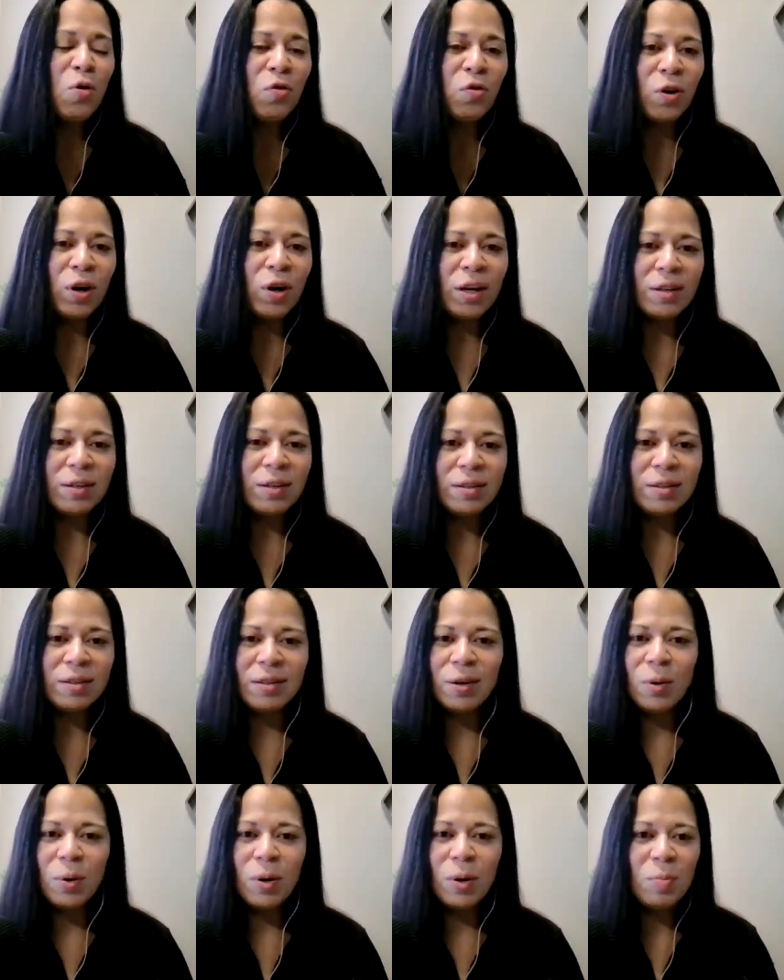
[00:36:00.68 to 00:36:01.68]
over it,
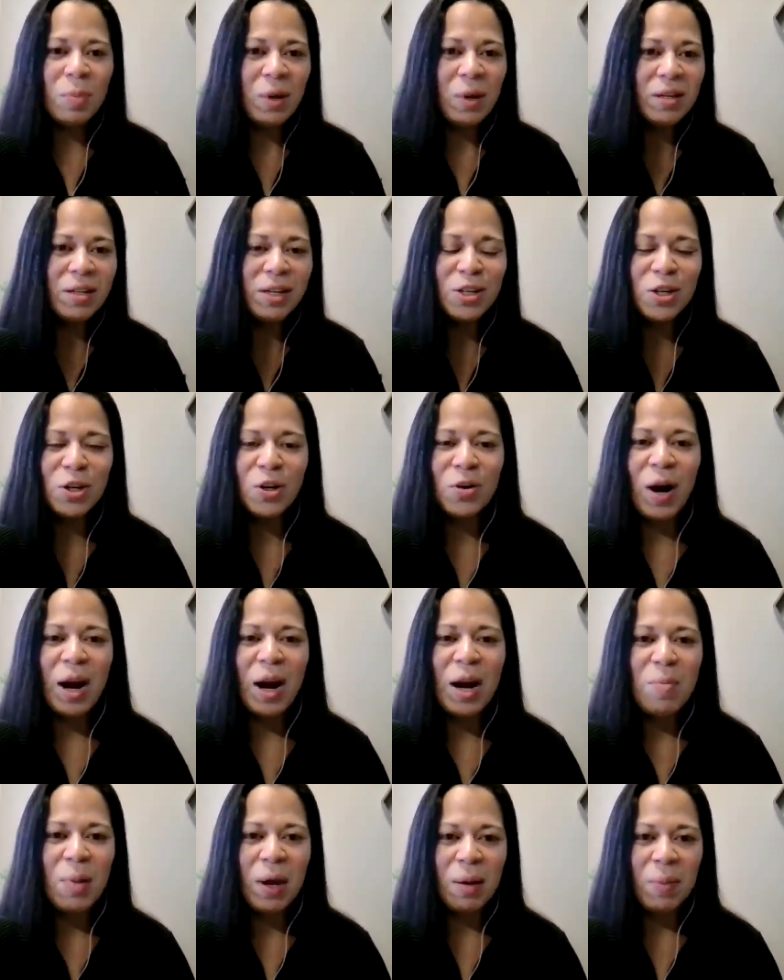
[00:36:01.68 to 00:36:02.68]
quit being such a
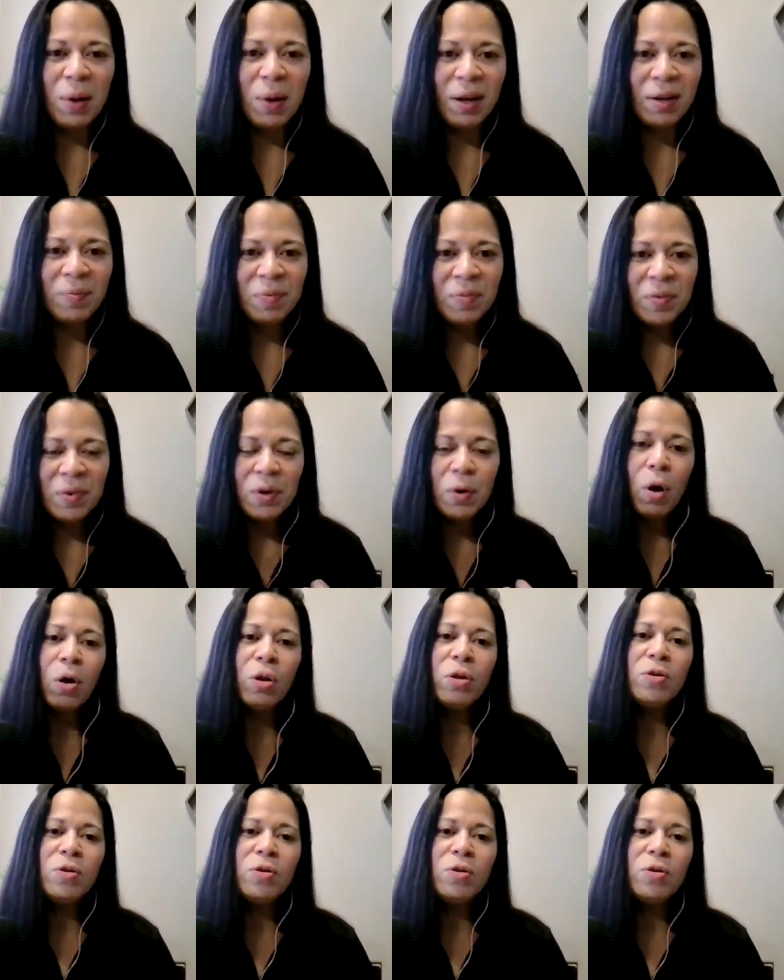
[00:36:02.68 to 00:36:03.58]
crybaby. All